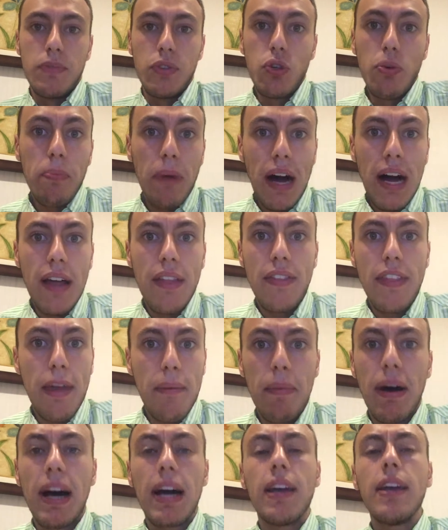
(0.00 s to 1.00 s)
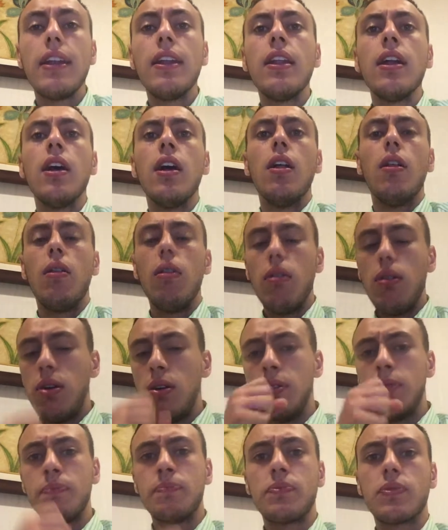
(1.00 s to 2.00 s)
demand
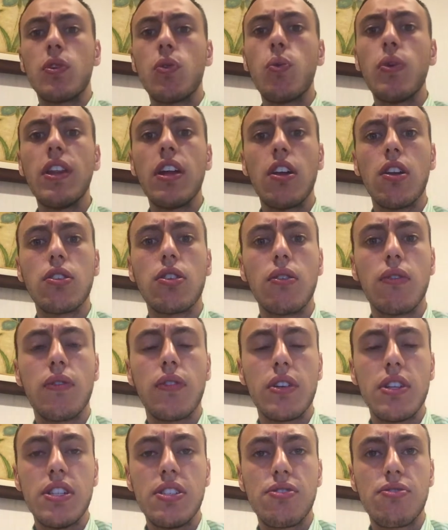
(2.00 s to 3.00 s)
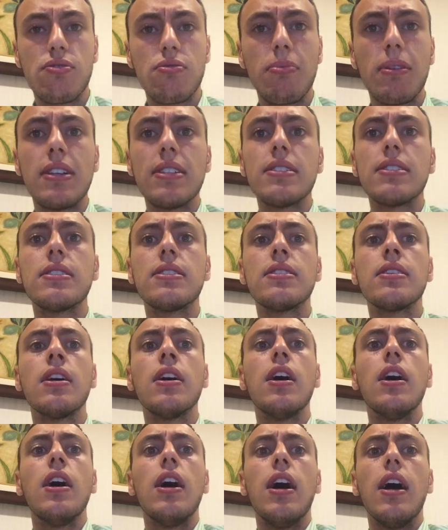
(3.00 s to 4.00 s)
with a lot of instruments,
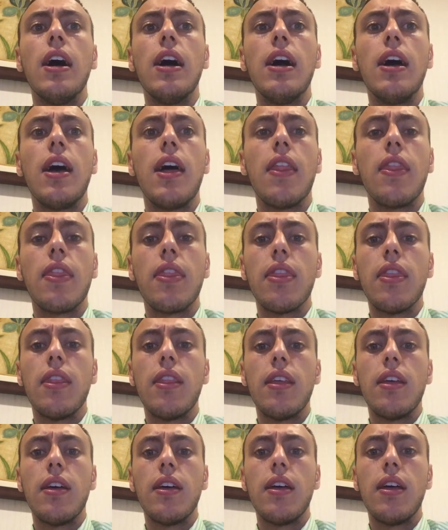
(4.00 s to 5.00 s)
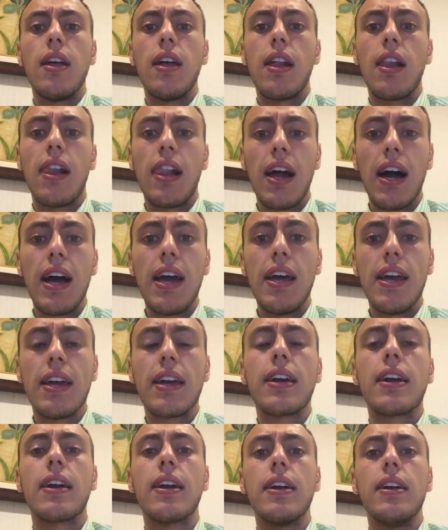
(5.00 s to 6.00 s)
and
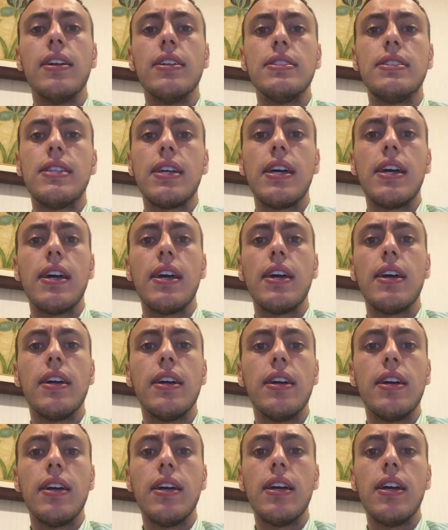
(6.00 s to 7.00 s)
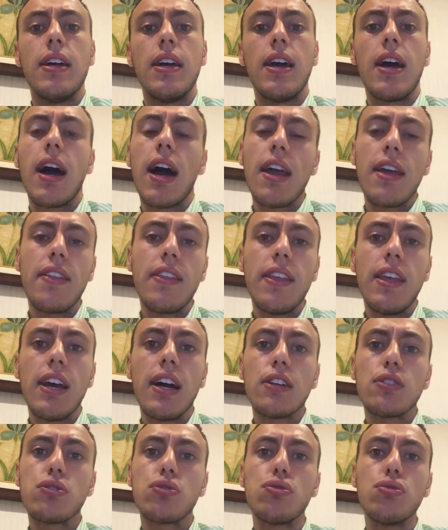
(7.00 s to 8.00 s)
like the
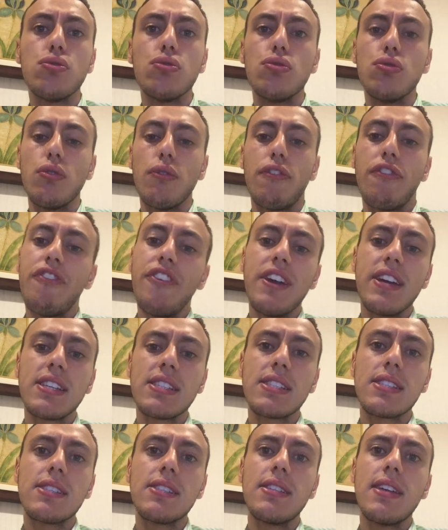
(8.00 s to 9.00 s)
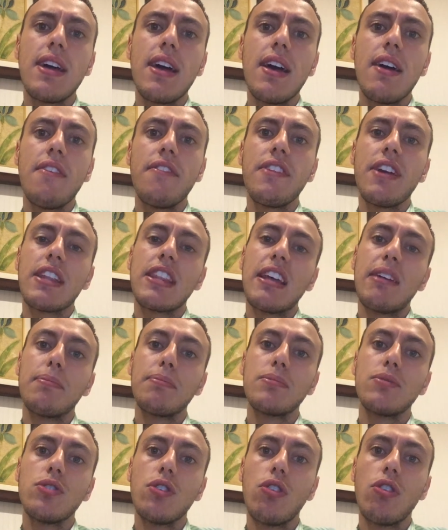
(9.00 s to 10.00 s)
idea to fix the
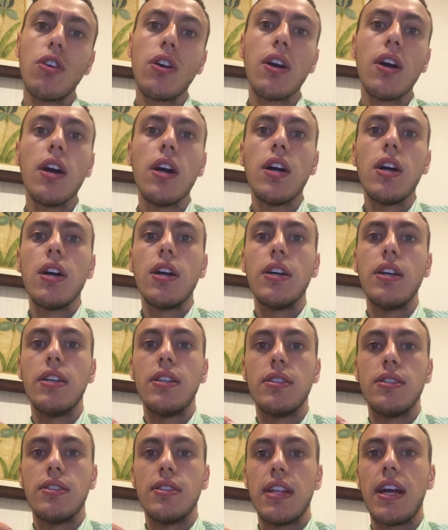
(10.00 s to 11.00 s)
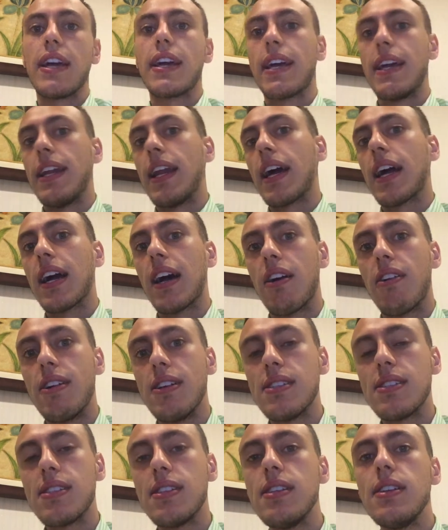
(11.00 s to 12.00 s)
Vietnam dong in a
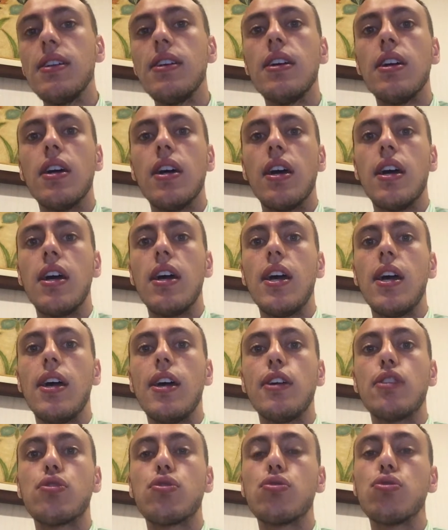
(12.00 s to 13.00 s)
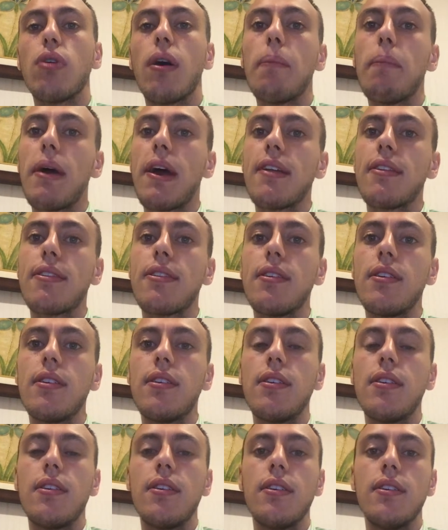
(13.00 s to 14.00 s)
currency to a
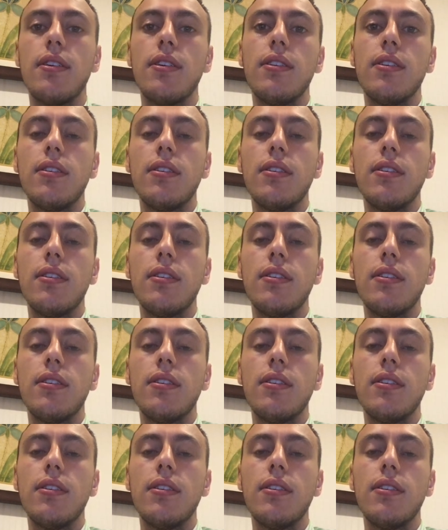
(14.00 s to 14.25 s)
better